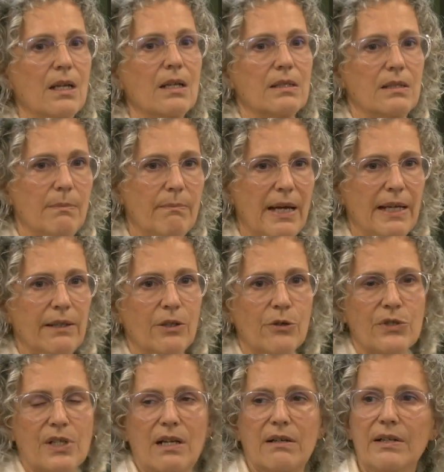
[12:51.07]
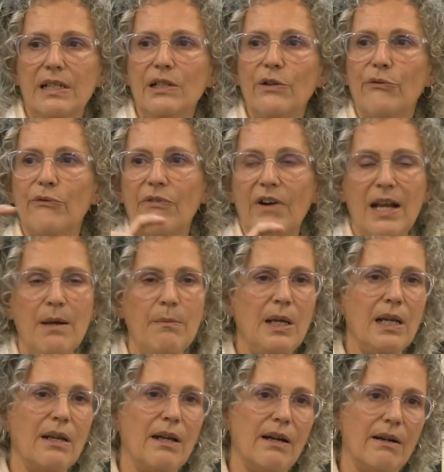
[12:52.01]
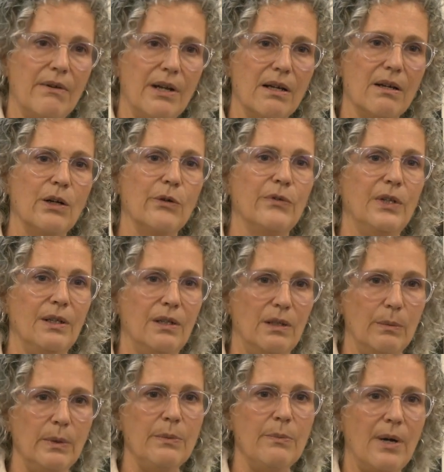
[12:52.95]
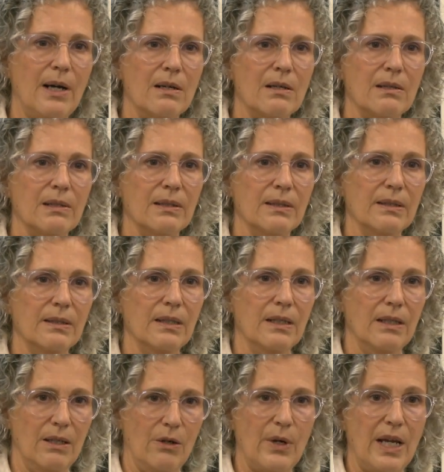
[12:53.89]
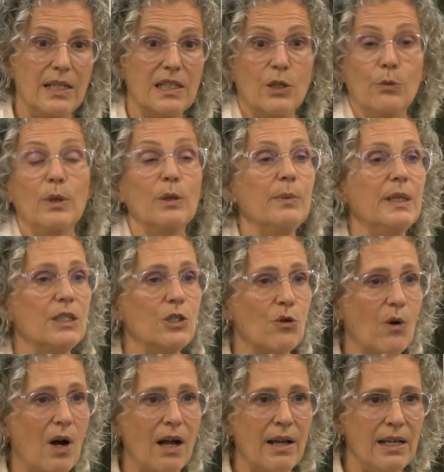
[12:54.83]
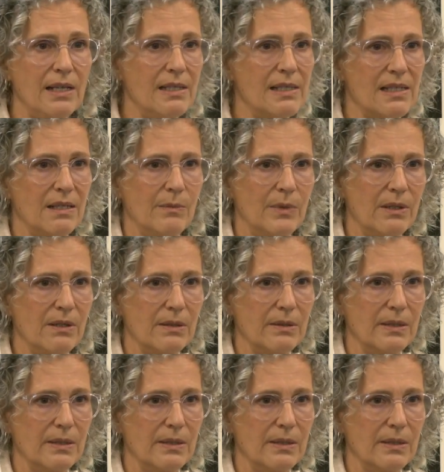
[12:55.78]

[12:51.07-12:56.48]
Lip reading: The meadows are in the framing area of the urban park, okay? They will be dry in summer.